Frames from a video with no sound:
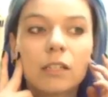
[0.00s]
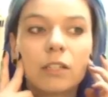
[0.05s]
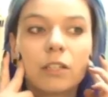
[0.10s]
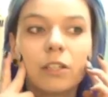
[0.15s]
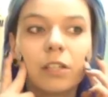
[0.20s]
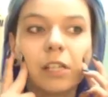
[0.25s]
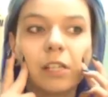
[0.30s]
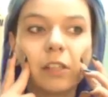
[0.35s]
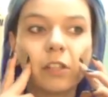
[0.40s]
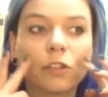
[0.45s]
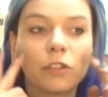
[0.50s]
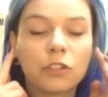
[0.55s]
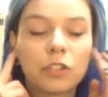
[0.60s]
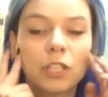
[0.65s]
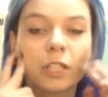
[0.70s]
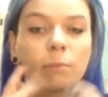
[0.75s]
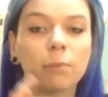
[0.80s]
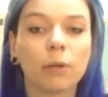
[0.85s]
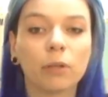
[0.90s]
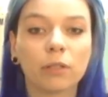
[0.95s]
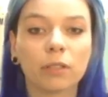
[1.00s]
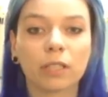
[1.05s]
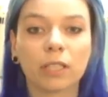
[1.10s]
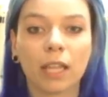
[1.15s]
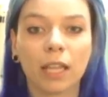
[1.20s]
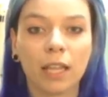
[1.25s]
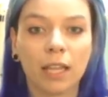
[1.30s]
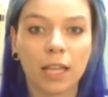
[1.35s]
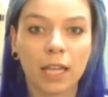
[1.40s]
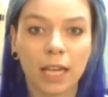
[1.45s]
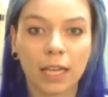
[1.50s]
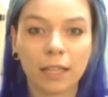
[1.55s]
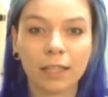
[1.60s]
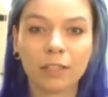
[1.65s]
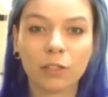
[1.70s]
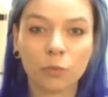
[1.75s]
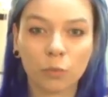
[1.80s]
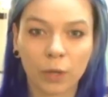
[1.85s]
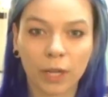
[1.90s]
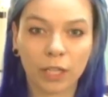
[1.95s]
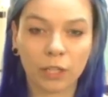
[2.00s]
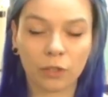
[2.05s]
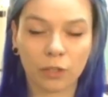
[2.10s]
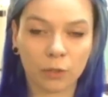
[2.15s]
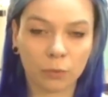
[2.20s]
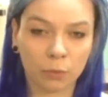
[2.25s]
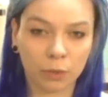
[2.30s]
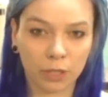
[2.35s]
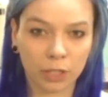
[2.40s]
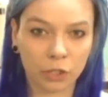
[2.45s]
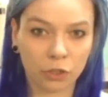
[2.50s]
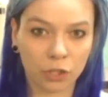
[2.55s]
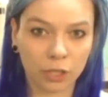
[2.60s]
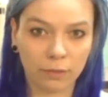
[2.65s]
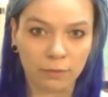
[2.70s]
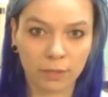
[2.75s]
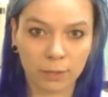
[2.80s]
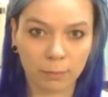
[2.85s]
underneath your cheekbones. And that's a way you can really achieve